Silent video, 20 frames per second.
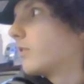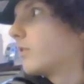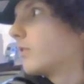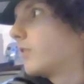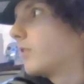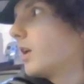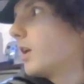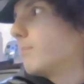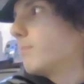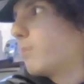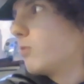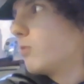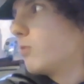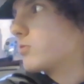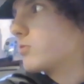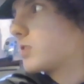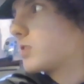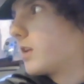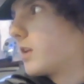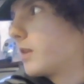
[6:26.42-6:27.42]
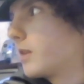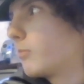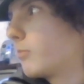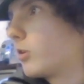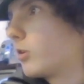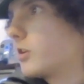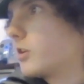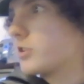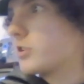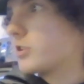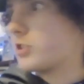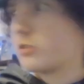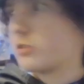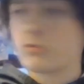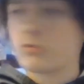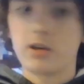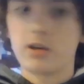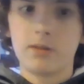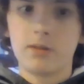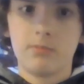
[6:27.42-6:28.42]
They posted him on
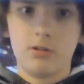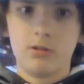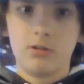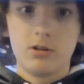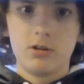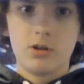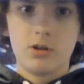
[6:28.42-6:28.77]
Instagram,